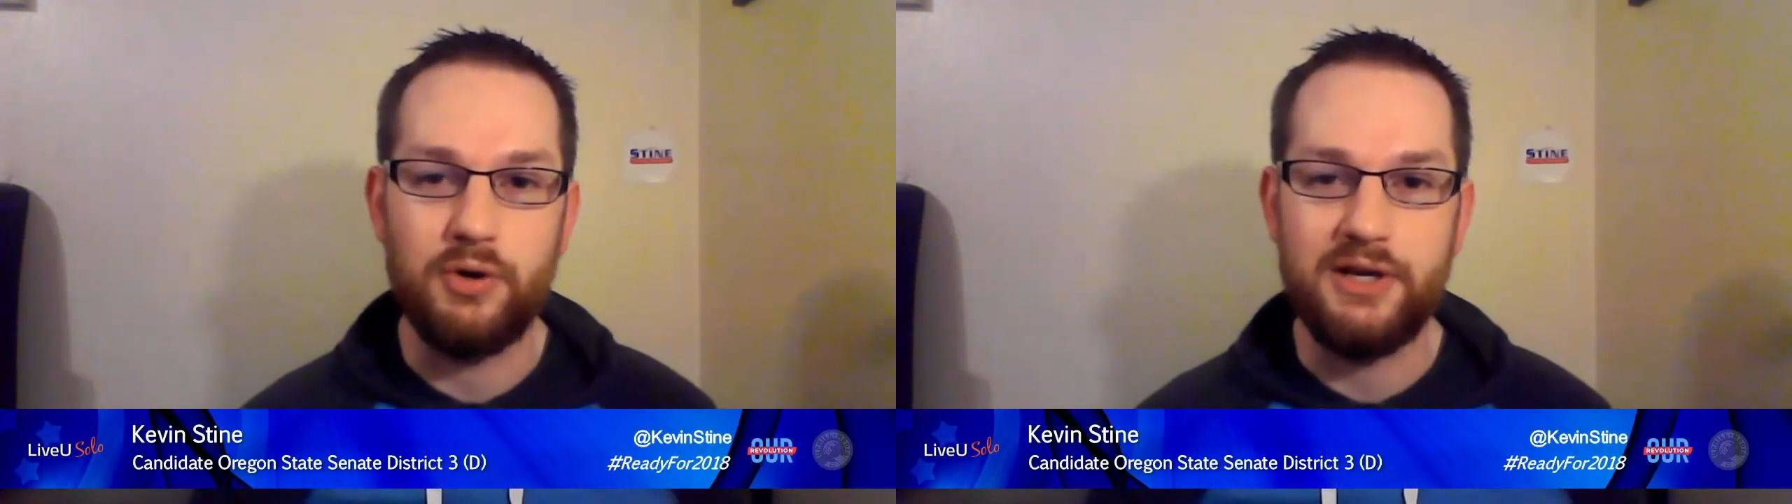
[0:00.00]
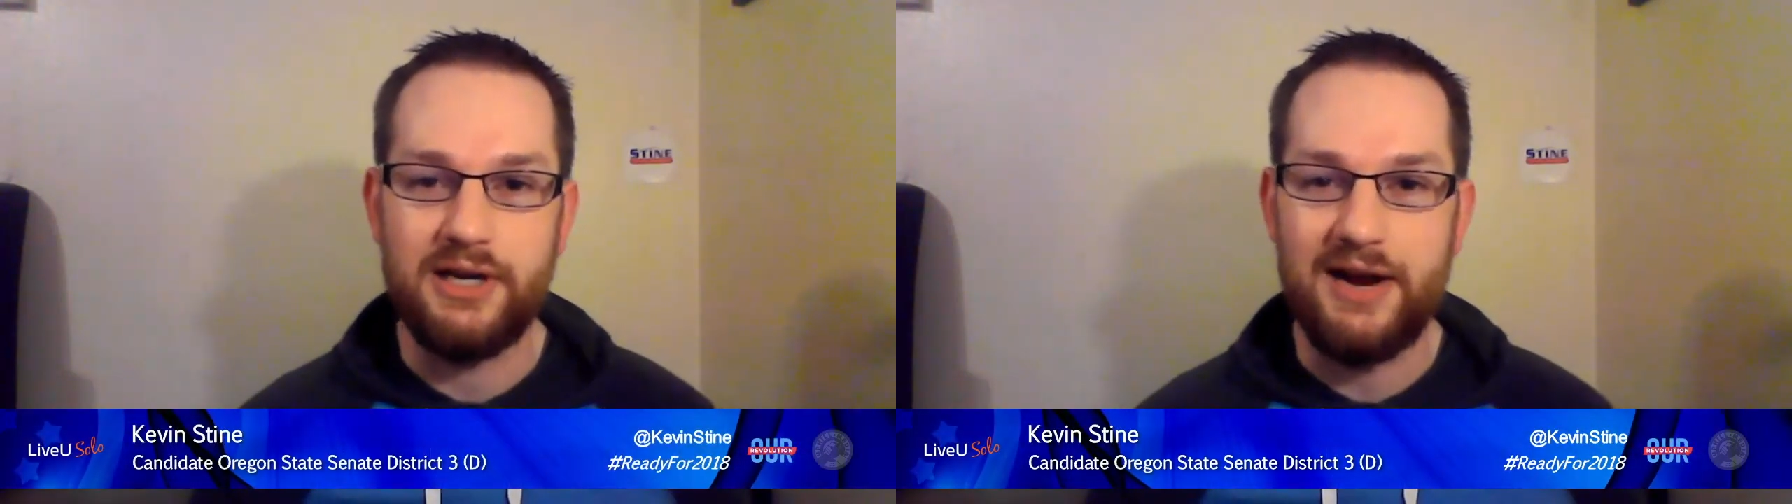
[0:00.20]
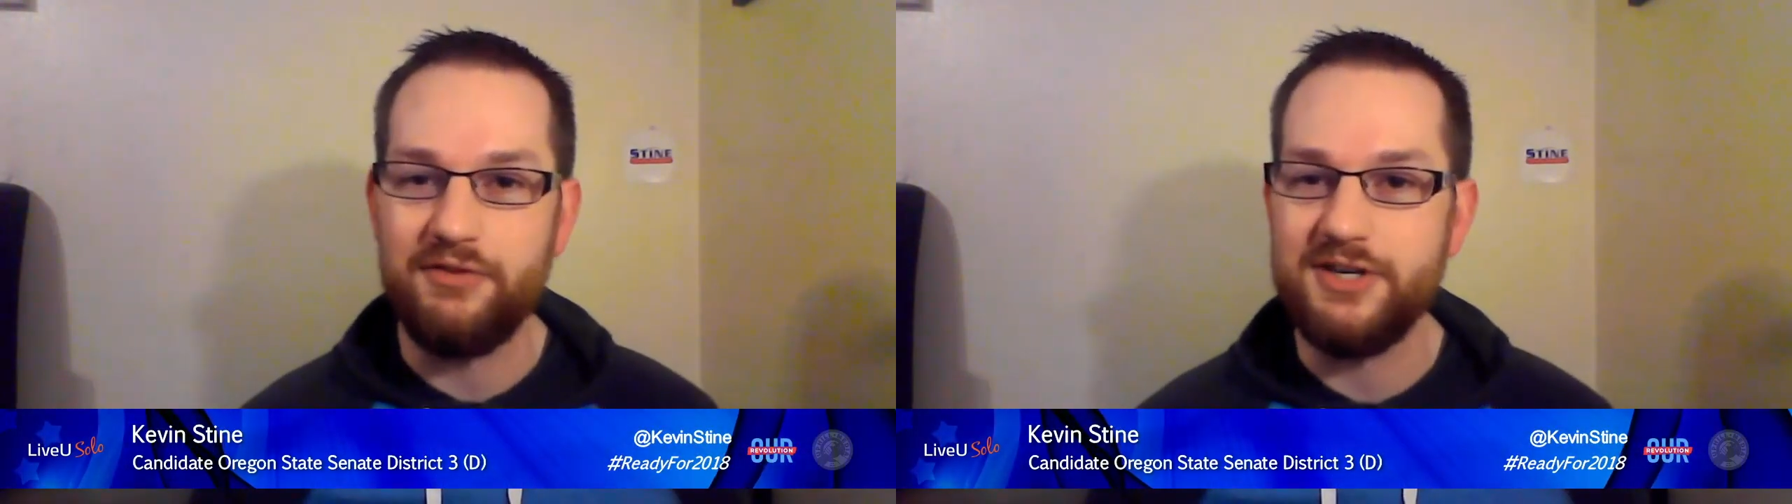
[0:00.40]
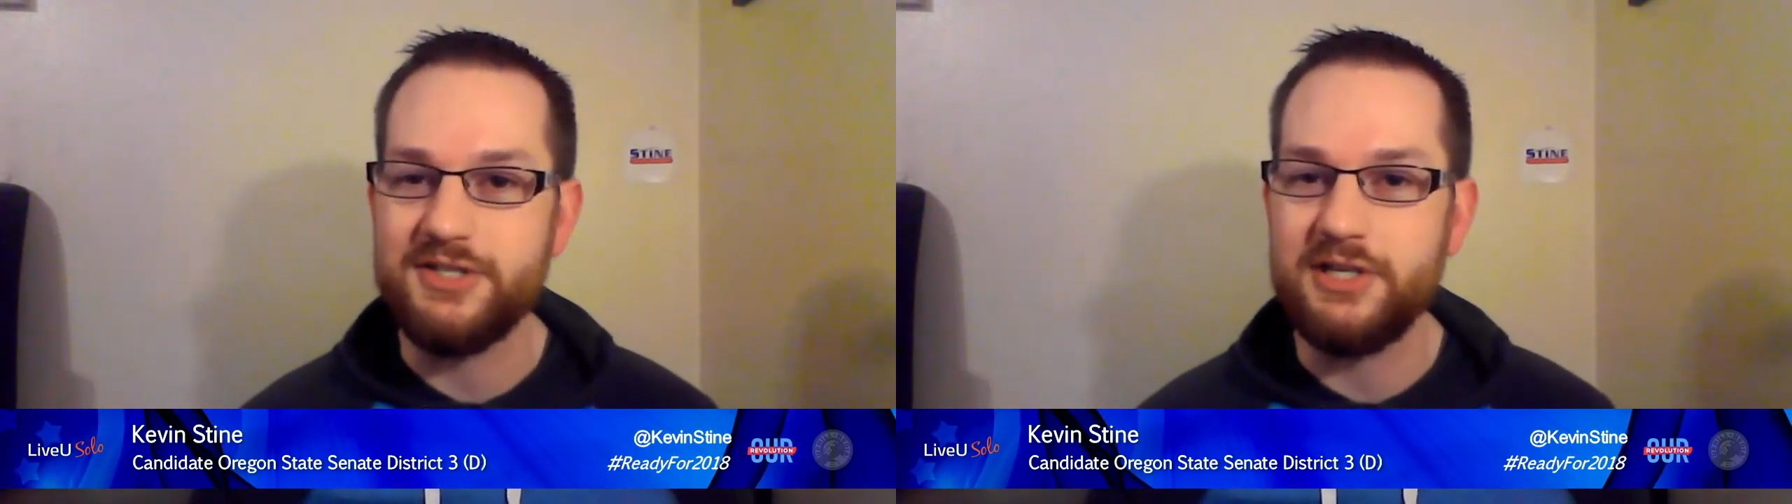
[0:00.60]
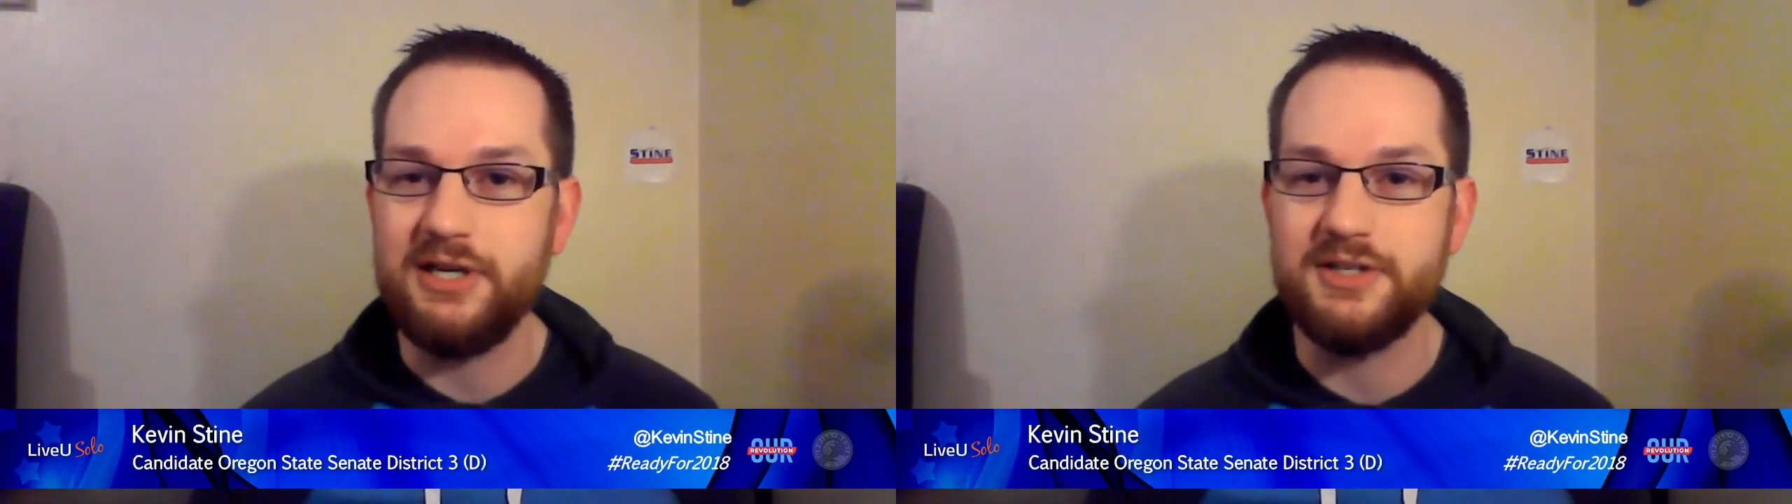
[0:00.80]
in Oregon.
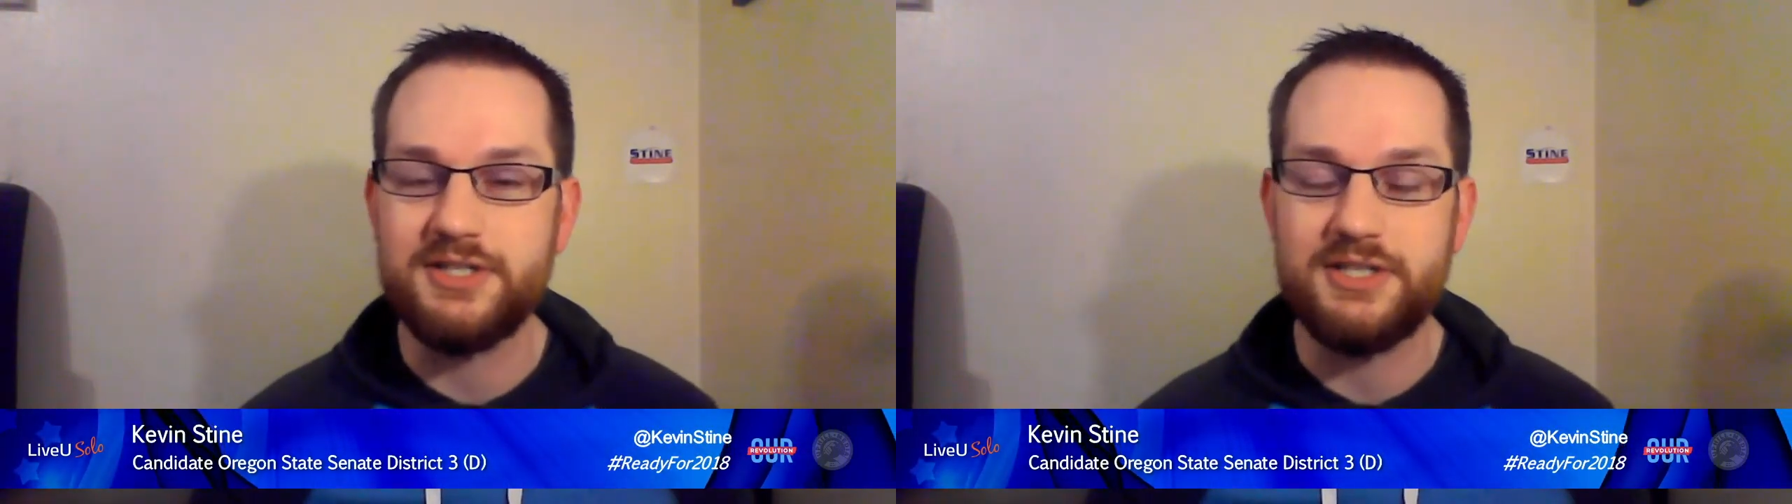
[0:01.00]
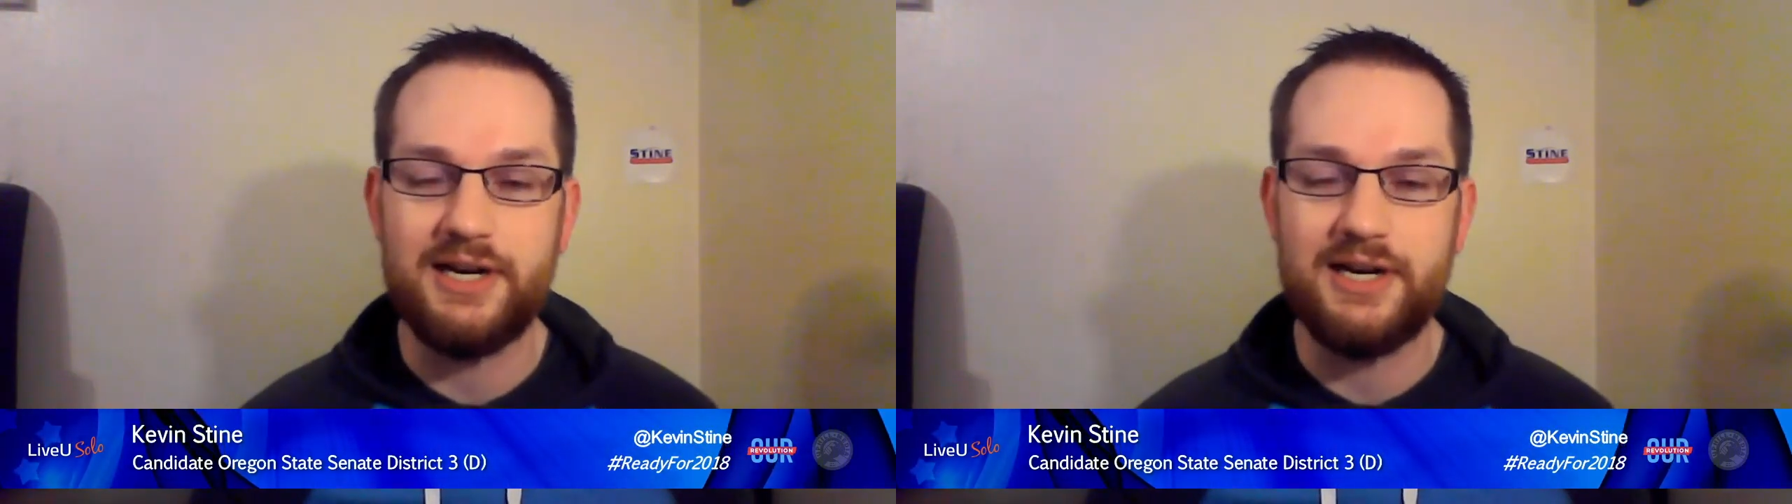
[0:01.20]
Every city of